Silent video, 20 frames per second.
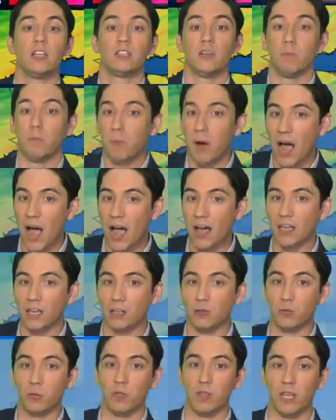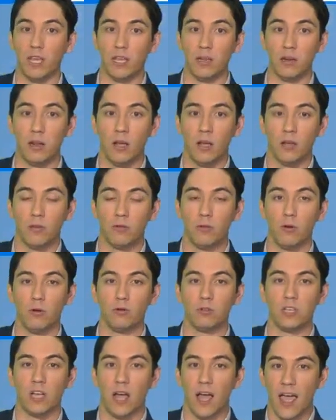Some pockets within
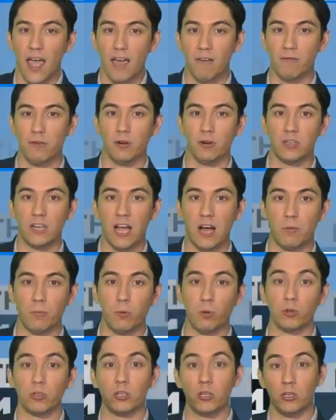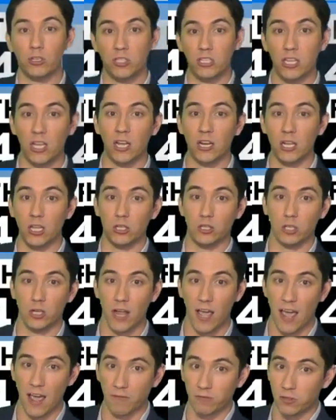those uh, heavier downpours could see an inch
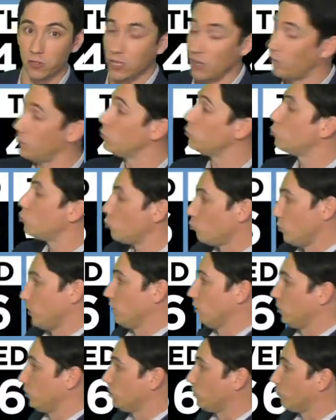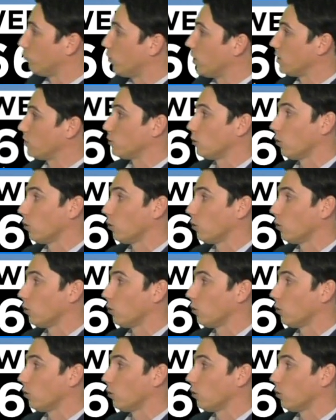and a half to even two inches of rain.